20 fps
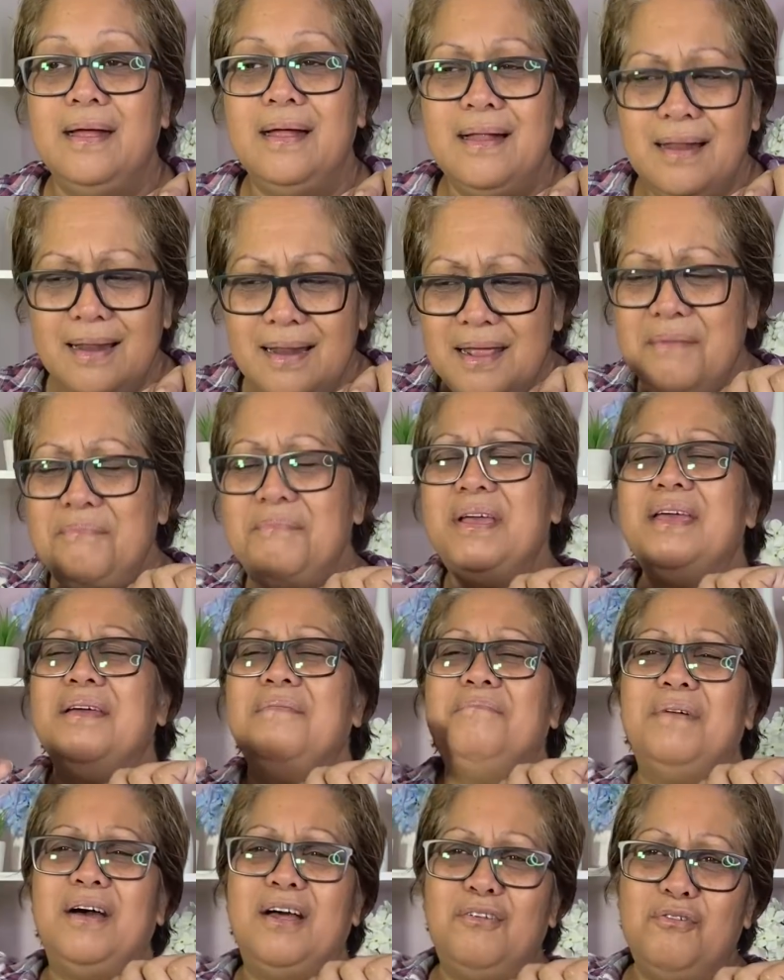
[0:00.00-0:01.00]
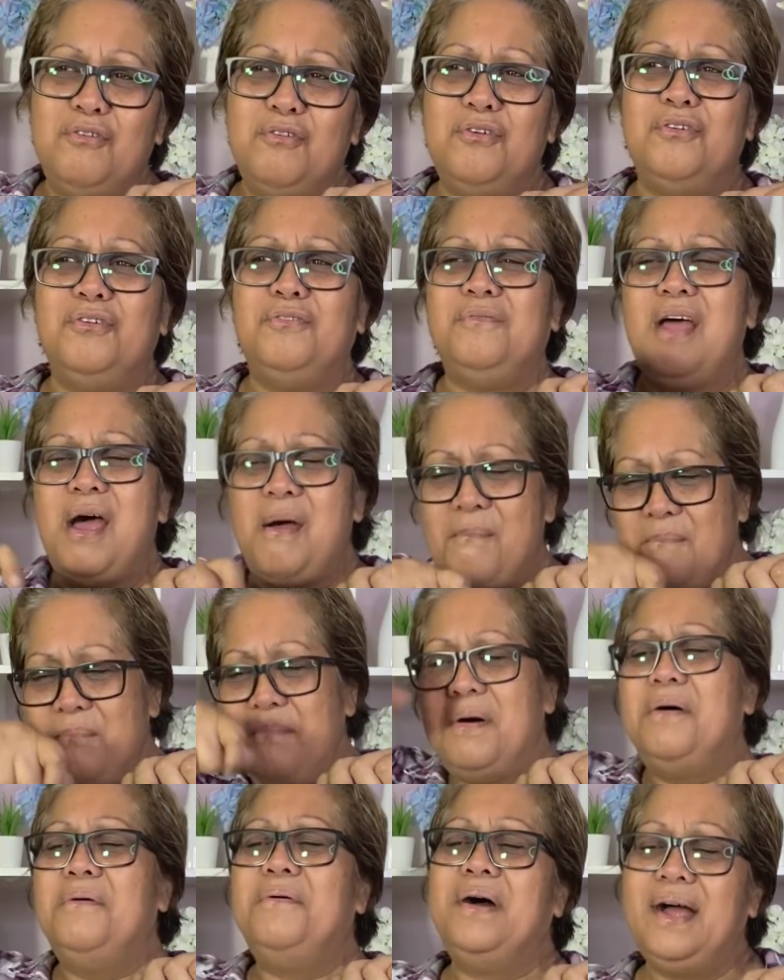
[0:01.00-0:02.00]
Let me get my lawn
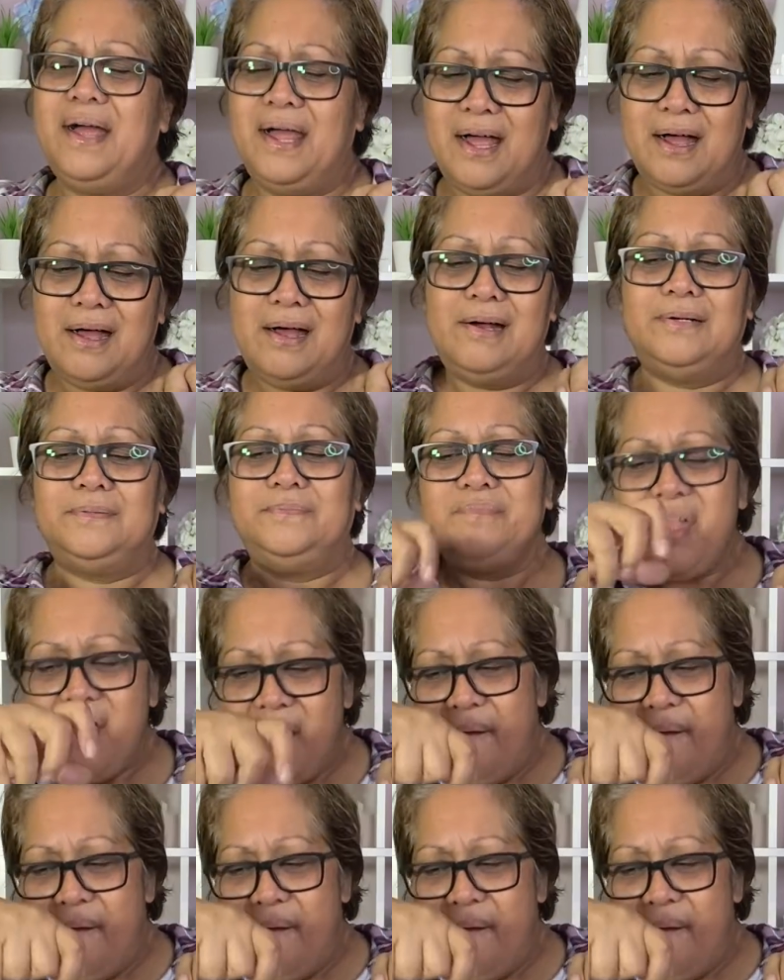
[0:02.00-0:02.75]
mower out.